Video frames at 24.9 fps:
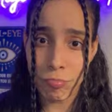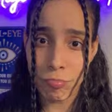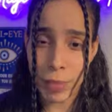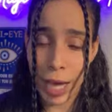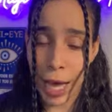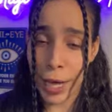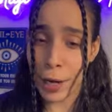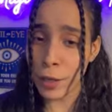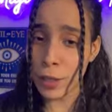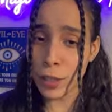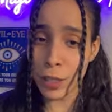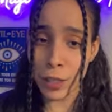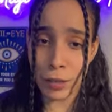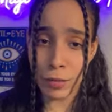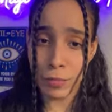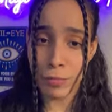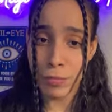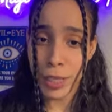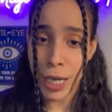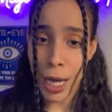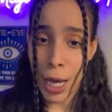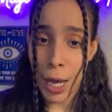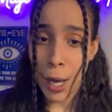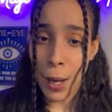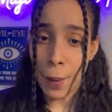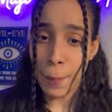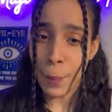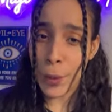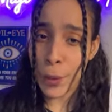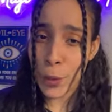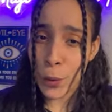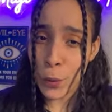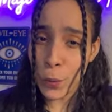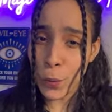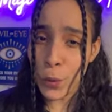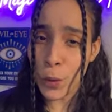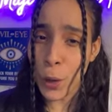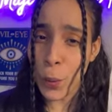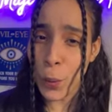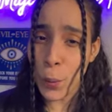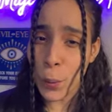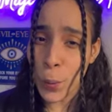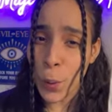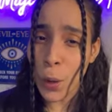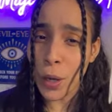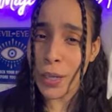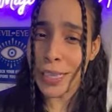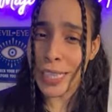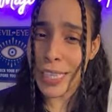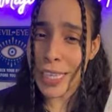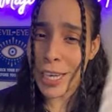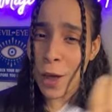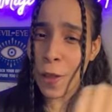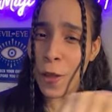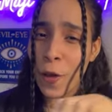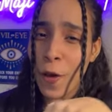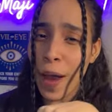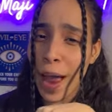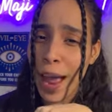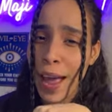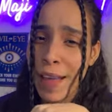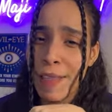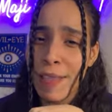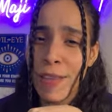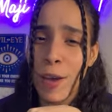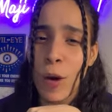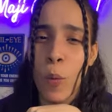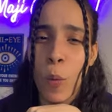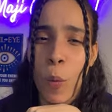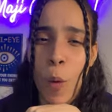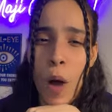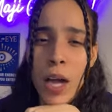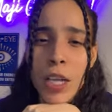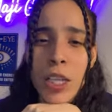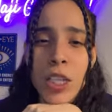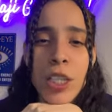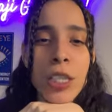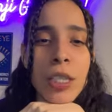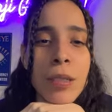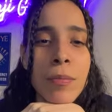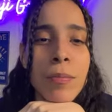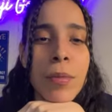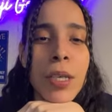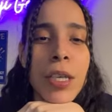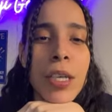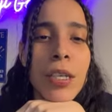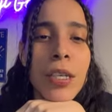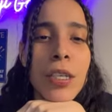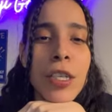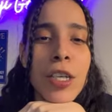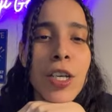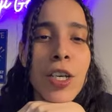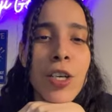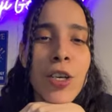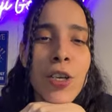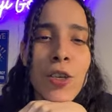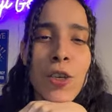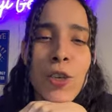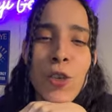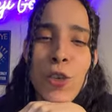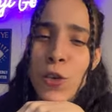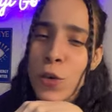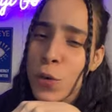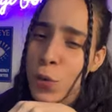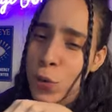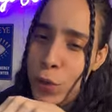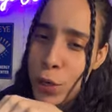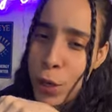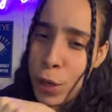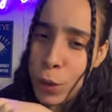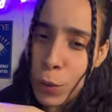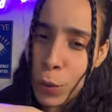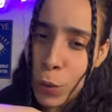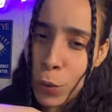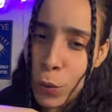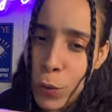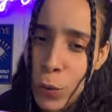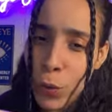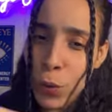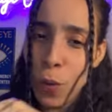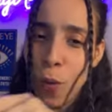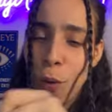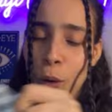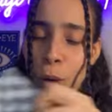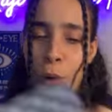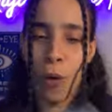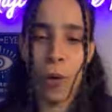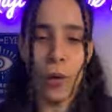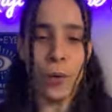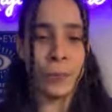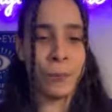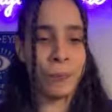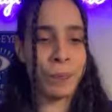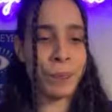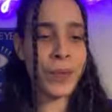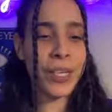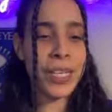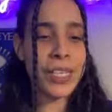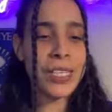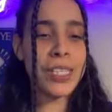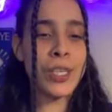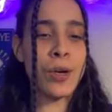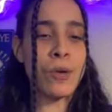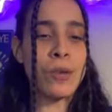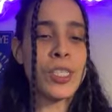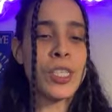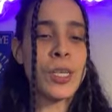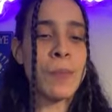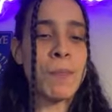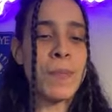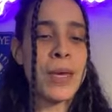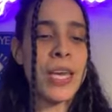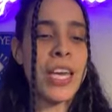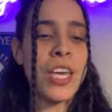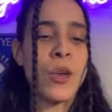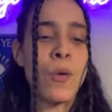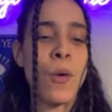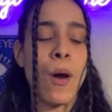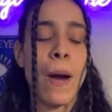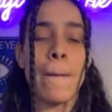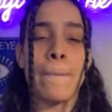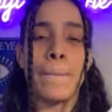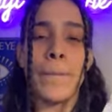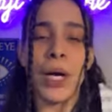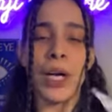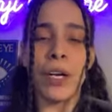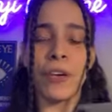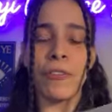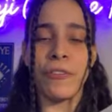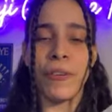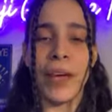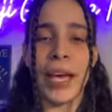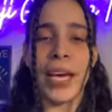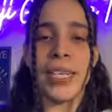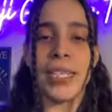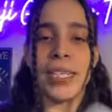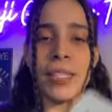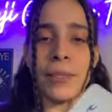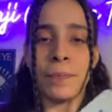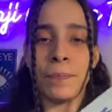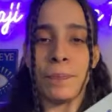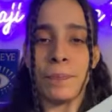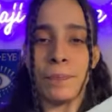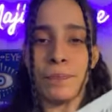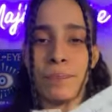I don't know. But you know, on the other end, they're watching me. You know who you are. So to me, you are perfect.